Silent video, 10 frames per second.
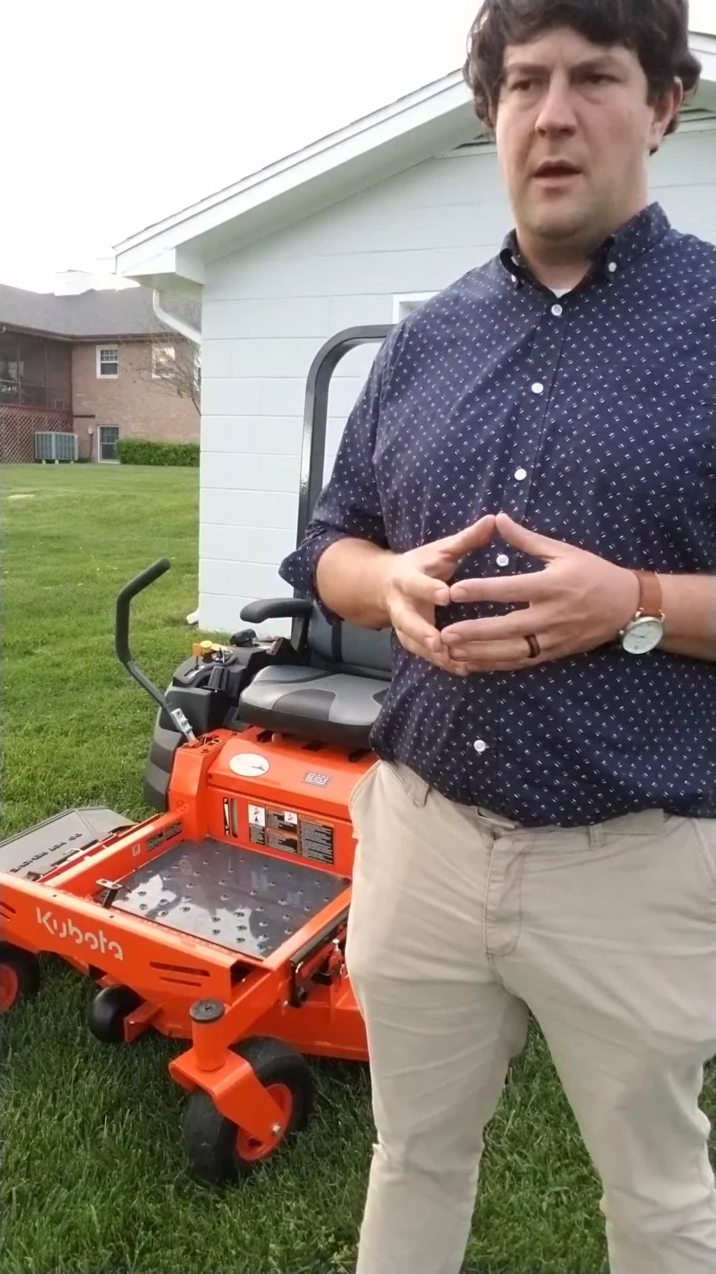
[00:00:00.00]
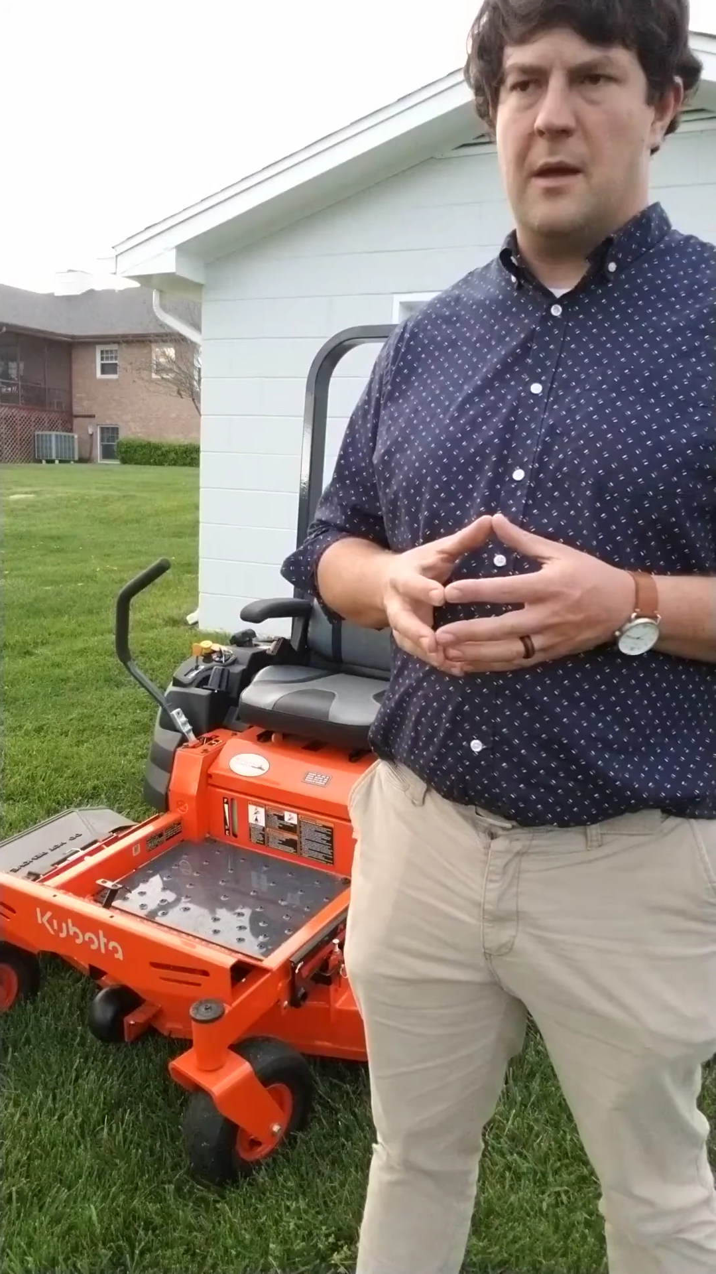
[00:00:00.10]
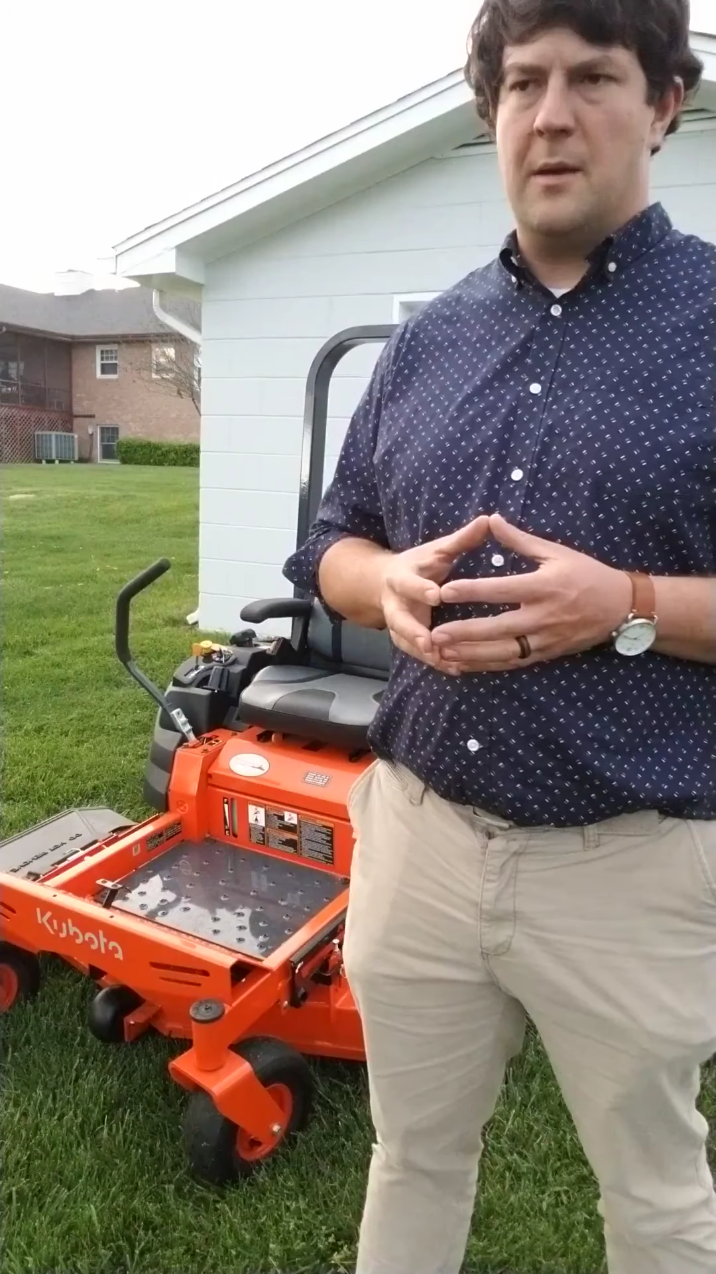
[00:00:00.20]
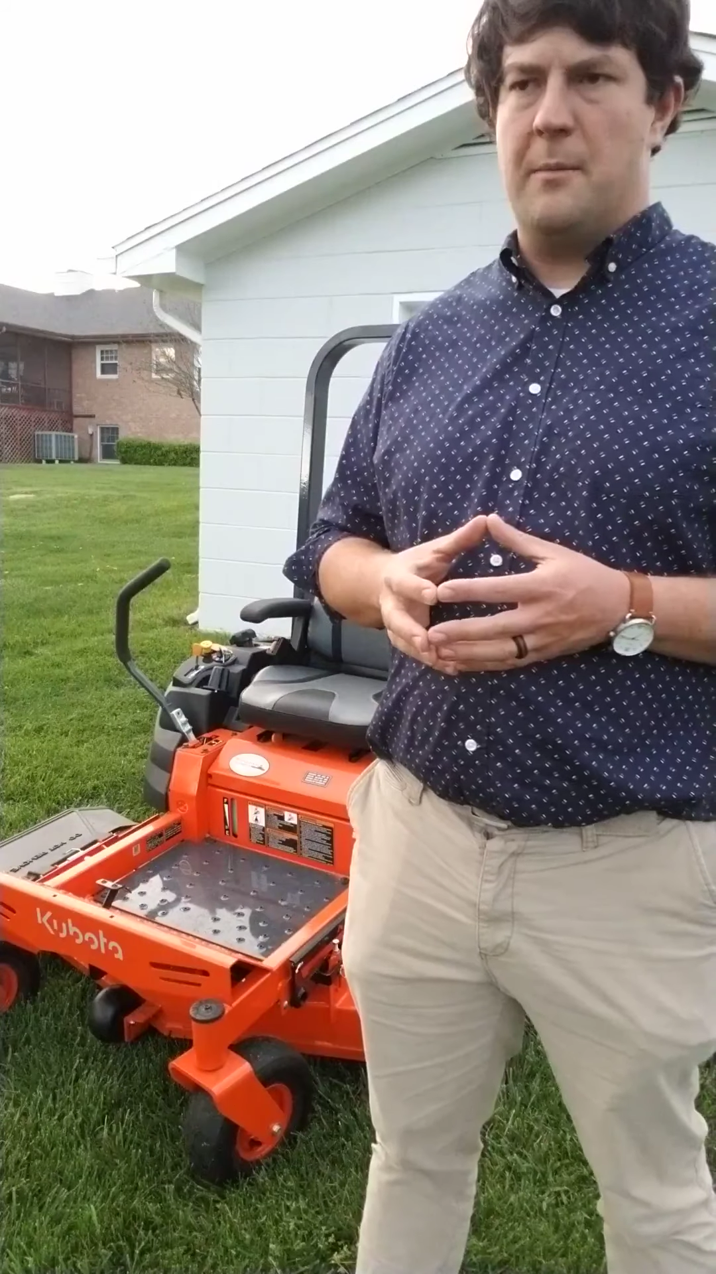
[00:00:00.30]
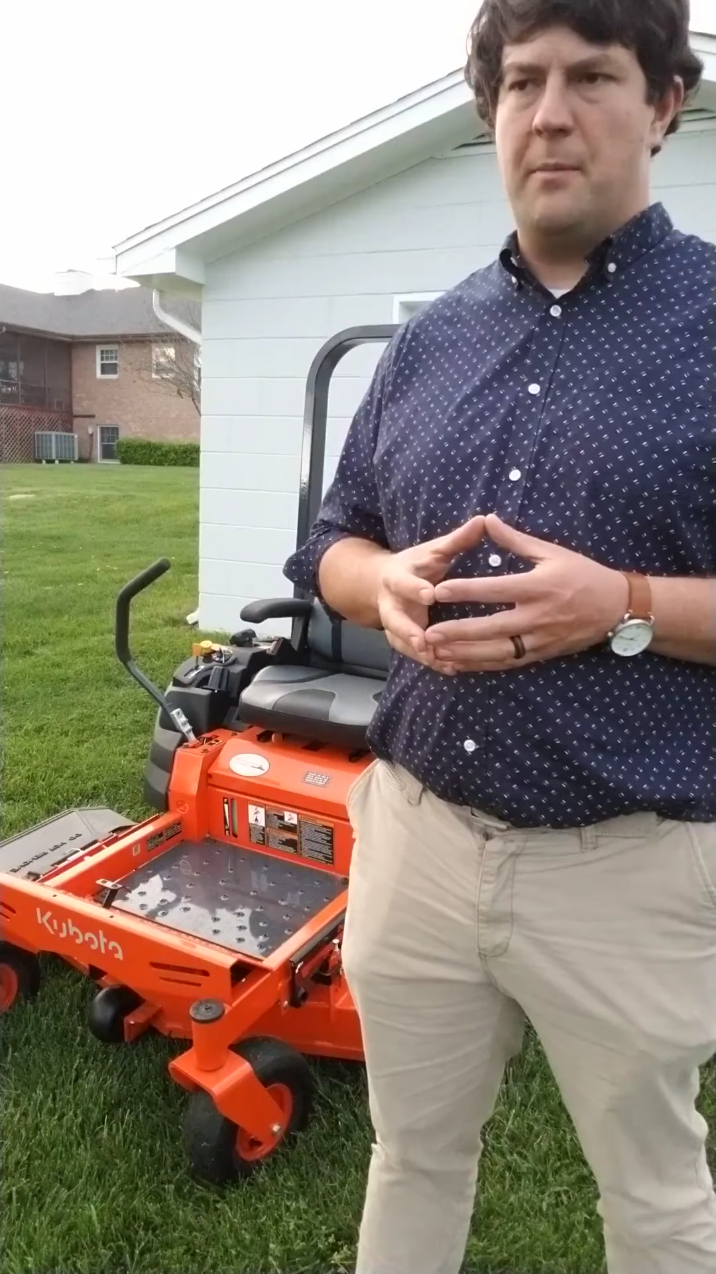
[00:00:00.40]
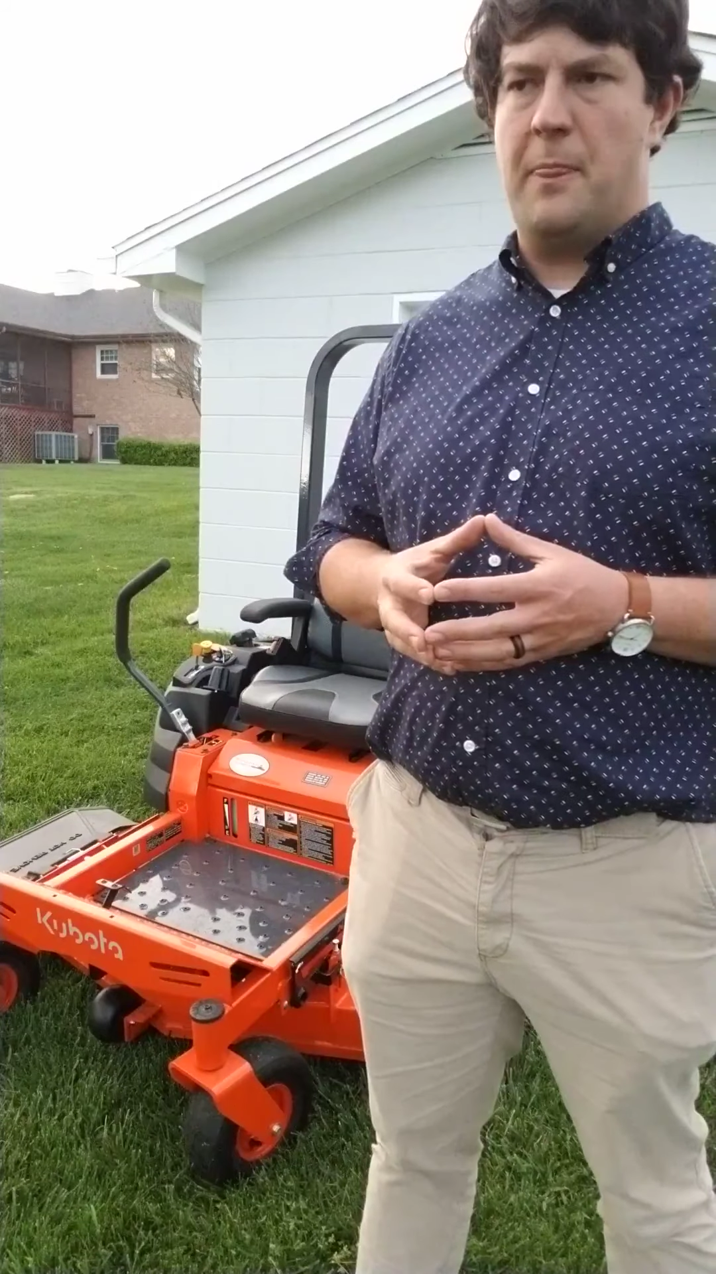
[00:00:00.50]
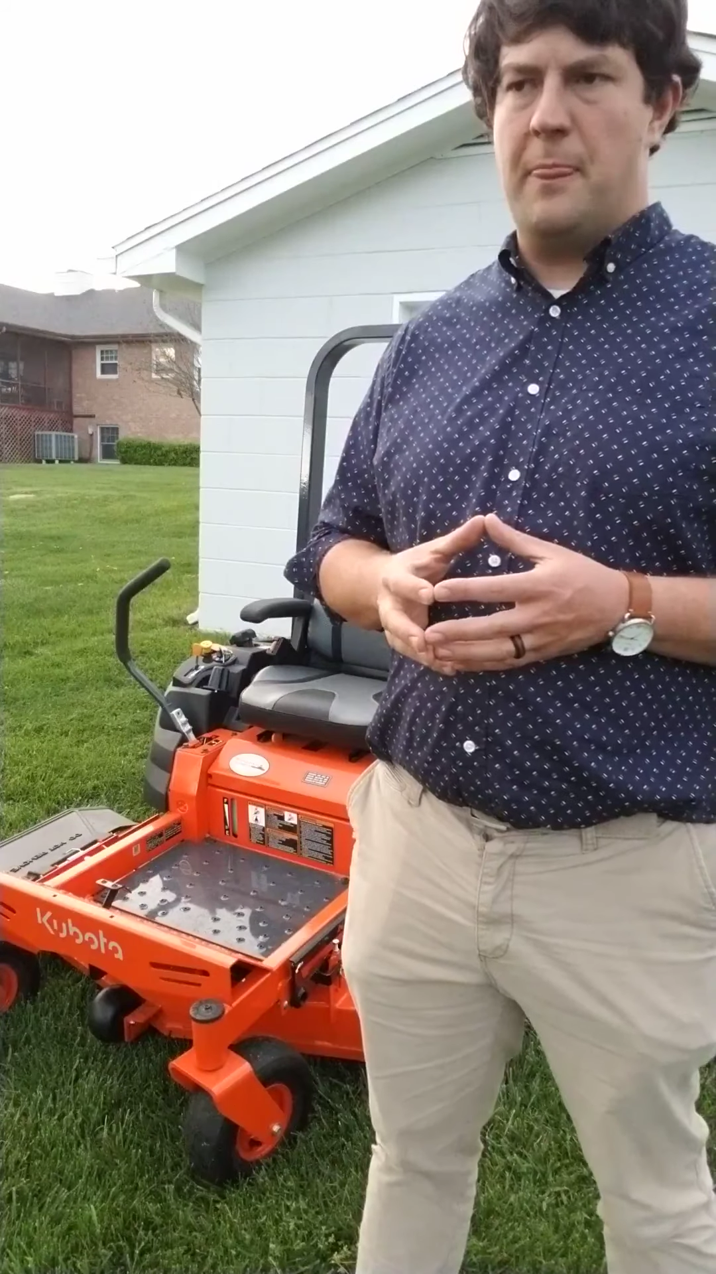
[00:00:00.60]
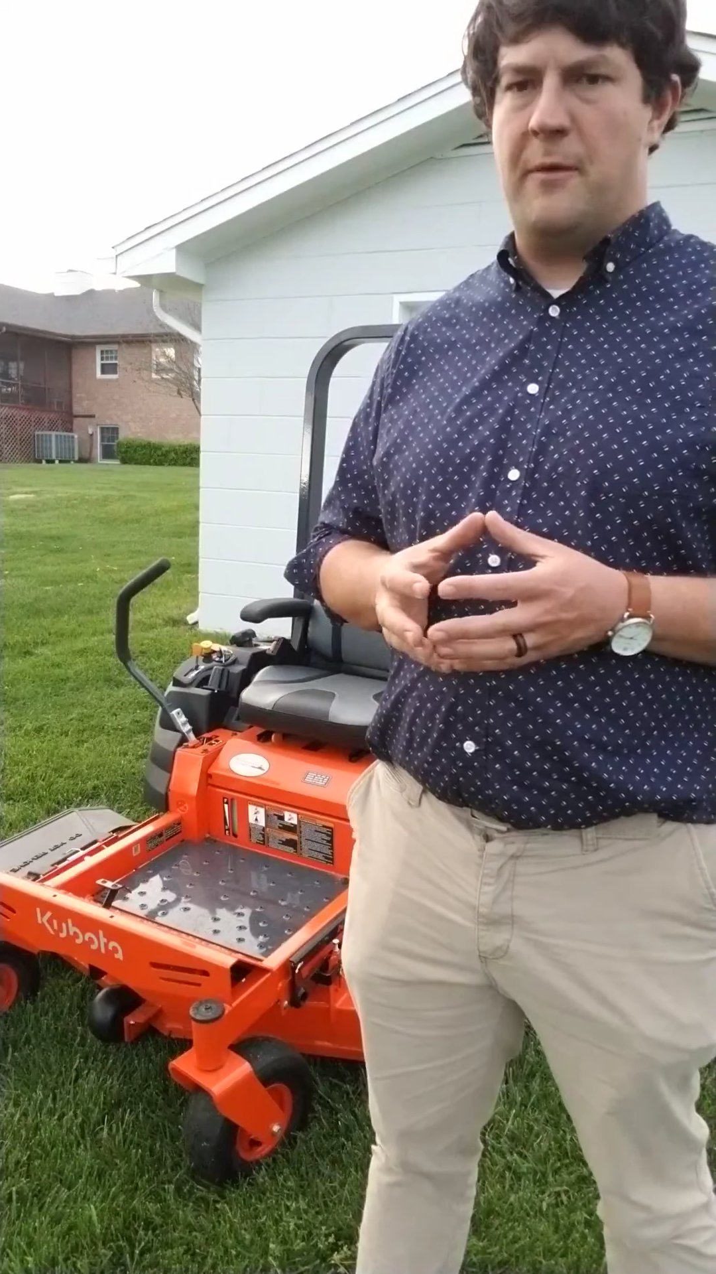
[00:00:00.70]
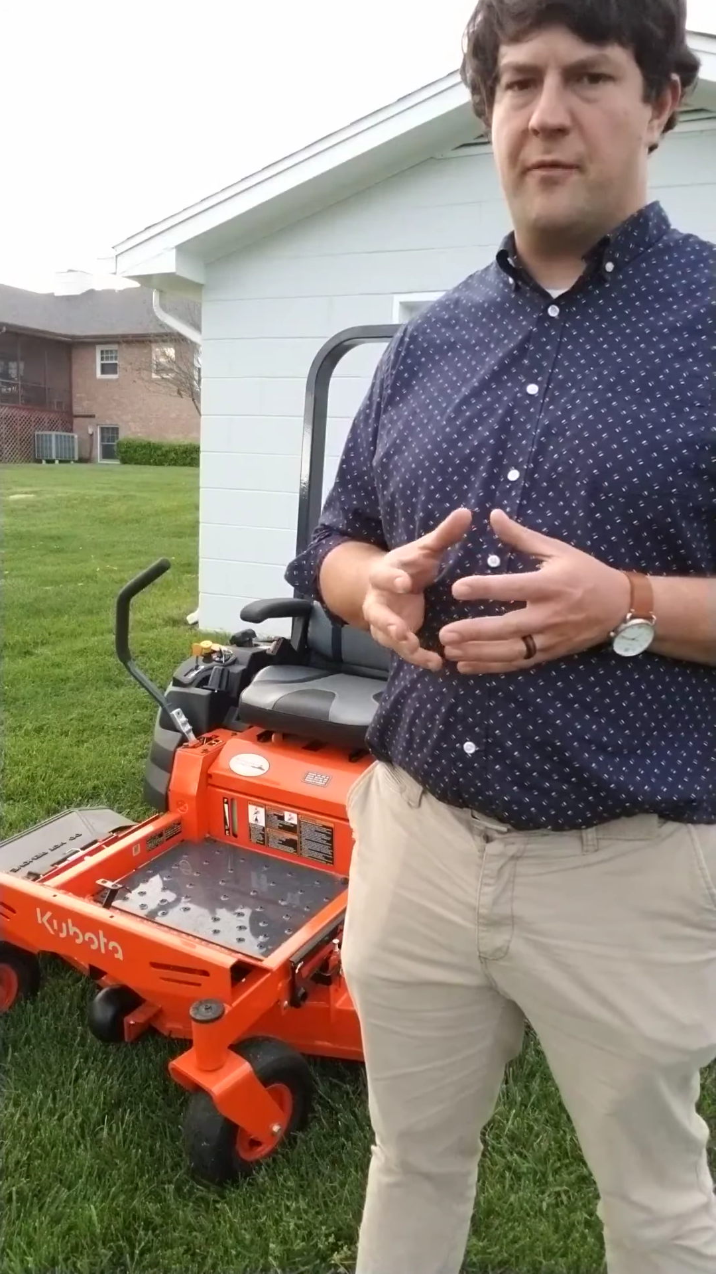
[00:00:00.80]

Um, the